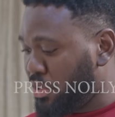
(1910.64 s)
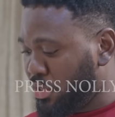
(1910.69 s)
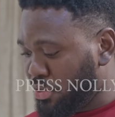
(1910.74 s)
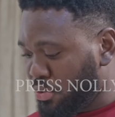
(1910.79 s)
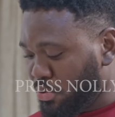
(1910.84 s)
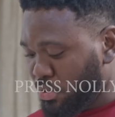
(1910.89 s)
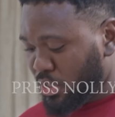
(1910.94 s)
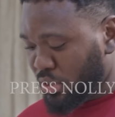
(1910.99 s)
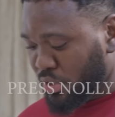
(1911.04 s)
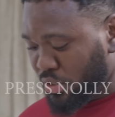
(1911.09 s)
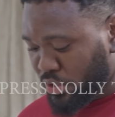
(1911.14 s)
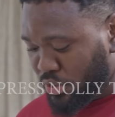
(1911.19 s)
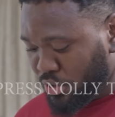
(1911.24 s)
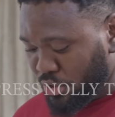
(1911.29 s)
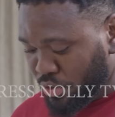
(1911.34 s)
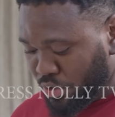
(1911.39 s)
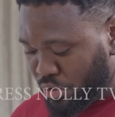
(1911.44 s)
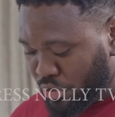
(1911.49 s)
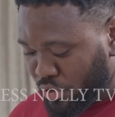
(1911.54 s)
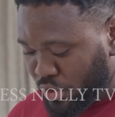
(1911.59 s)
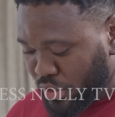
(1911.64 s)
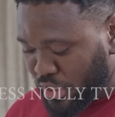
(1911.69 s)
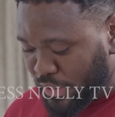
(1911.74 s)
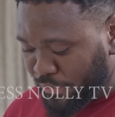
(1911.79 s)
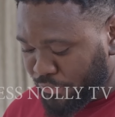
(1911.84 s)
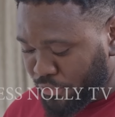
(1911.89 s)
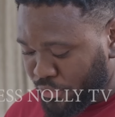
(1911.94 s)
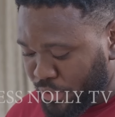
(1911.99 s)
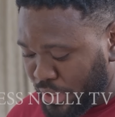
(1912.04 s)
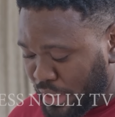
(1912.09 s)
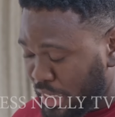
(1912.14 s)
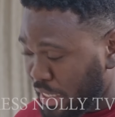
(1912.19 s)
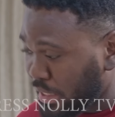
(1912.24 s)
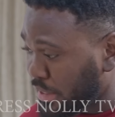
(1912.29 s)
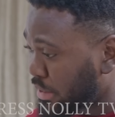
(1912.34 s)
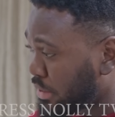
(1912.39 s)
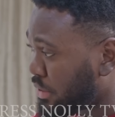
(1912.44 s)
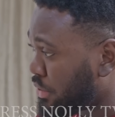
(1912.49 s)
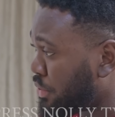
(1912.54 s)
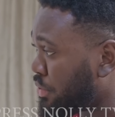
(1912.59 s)
know what? You just have to relax
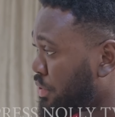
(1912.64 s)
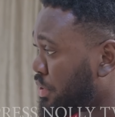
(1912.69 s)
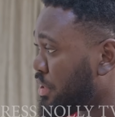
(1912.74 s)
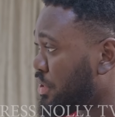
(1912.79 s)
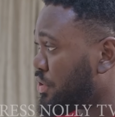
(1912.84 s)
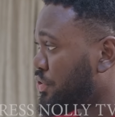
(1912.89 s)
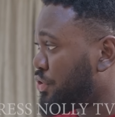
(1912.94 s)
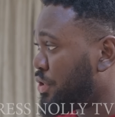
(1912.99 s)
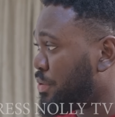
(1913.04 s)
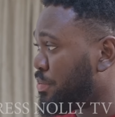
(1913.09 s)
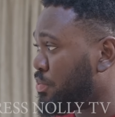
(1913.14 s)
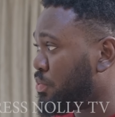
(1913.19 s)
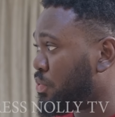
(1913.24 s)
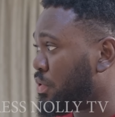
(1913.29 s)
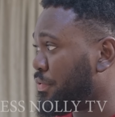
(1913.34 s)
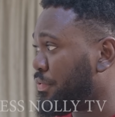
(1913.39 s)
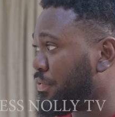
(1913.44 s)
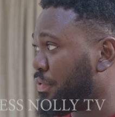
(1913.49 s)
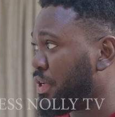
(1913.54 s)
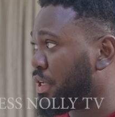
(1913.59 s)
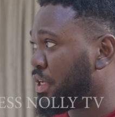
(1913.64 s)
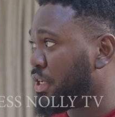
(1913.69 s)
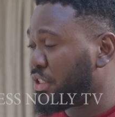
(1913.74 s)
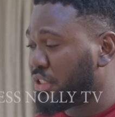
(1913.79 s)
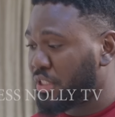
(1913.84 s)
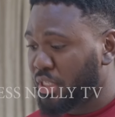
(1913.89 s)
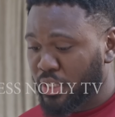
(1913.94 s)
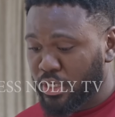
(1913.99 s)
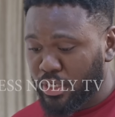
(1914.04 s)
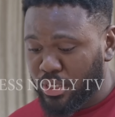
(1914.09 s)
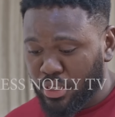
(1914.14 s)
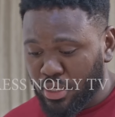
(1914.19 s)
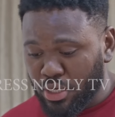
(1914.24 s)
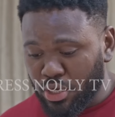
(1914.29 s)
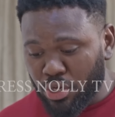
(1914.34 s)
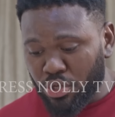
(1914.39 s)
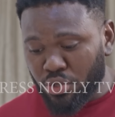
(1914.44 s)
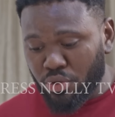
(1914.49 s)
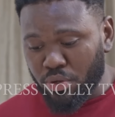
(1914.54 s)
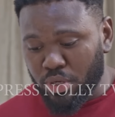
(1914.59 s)
so this drip will finish, then
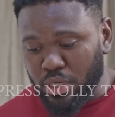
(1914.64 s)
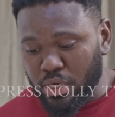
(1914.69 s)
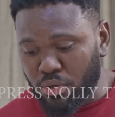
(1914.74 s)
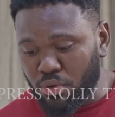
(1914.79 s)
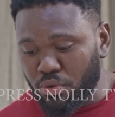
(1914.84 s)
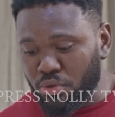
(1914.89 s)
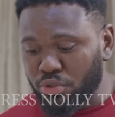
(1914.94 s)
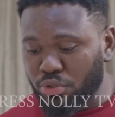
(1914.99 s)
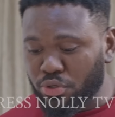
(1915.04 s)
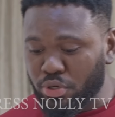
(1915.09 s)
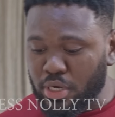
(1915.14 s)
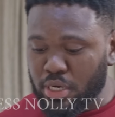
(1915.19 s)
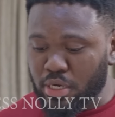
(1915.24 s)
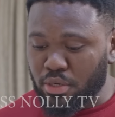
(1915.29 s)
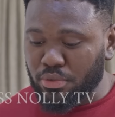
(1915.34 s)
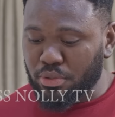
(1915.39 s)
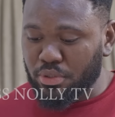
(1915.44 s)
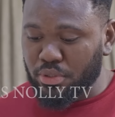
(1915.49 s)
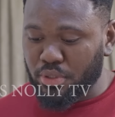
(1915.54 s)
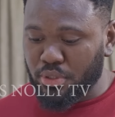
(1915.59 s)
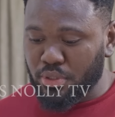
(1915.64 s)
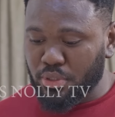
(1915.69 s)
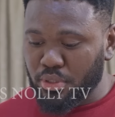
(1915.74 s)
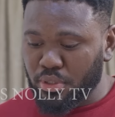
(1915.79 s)
you can go to your house.